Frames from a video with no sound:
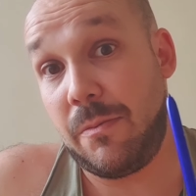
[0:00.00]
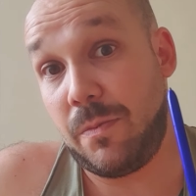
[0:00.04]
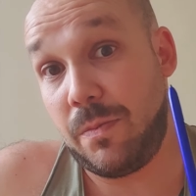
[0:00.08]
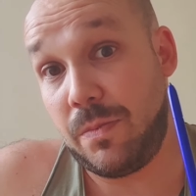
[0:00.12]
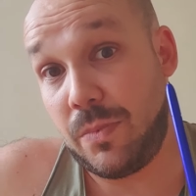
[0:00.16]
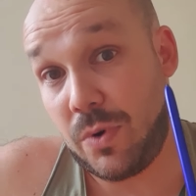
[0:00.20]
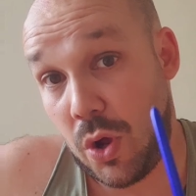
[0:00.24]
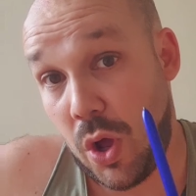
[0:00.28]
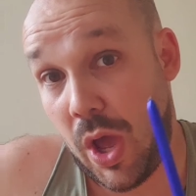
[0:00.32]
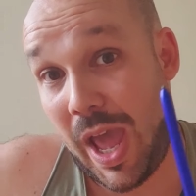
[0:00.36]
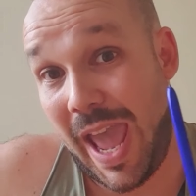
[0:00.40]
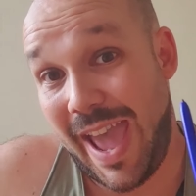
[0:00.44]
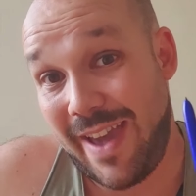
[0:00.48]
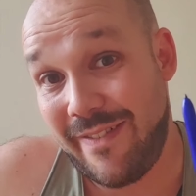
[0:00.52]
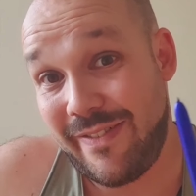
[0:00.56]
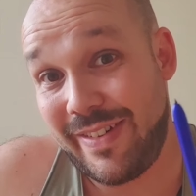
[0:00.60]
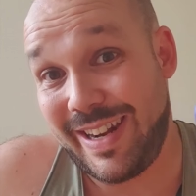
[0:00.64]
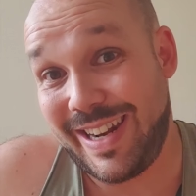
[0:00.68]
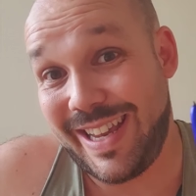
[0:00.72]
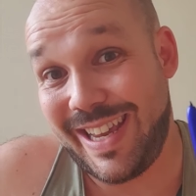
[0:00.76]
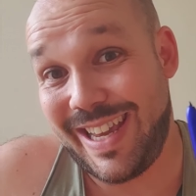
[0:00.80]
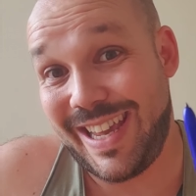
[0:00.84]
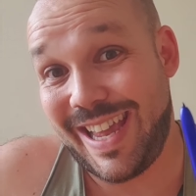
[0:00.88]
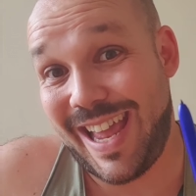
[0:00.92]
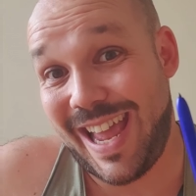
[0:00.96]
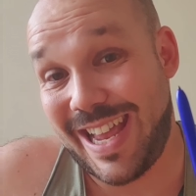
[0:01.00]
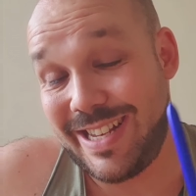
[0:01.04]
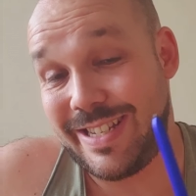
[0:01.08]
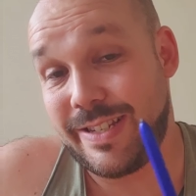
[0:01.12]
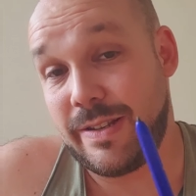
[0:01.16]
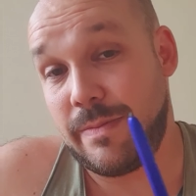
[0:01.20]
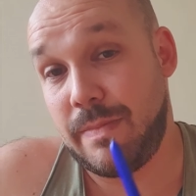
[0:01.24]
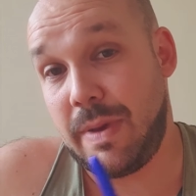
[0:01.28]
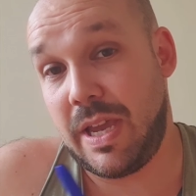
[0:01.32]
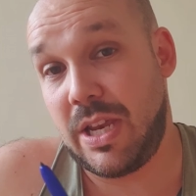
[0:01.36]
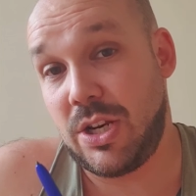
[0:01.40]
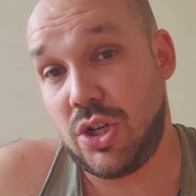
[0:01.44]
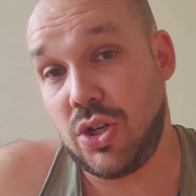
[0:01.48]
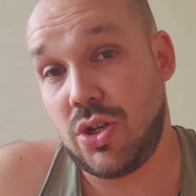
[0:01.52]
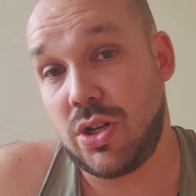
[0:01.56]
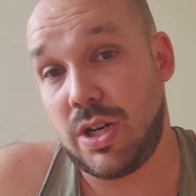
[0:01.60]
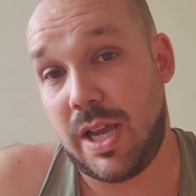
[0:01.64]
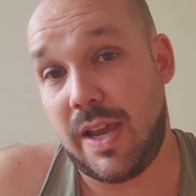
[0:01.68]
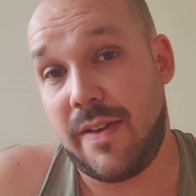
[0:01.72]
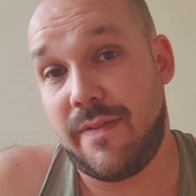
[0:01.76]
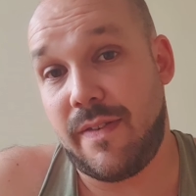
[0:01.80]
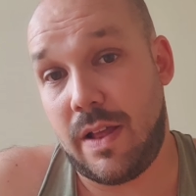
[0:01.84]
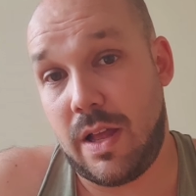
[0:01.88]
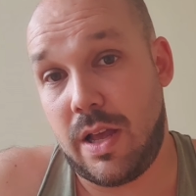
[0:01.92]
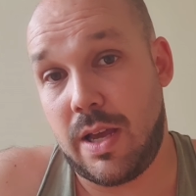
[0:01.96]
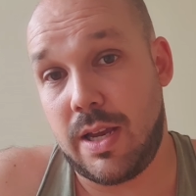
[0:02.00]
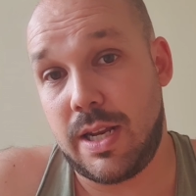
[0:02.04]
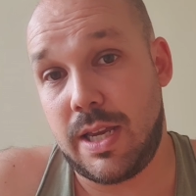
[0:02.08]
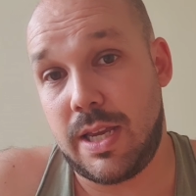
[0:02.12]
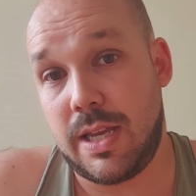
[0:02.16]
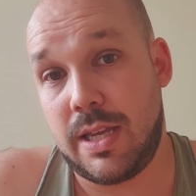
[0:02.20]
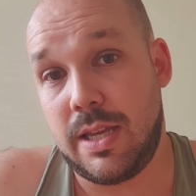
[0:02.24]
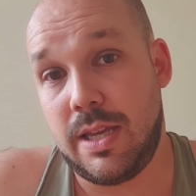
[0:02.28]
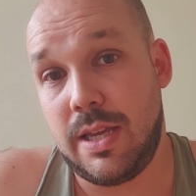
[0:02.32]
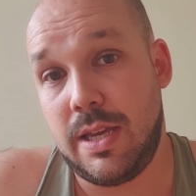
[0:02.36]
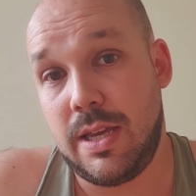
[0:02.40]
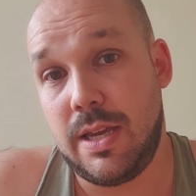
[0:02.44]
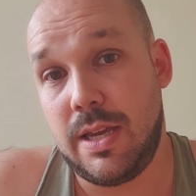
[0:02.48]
Not having it, has it made your life harder?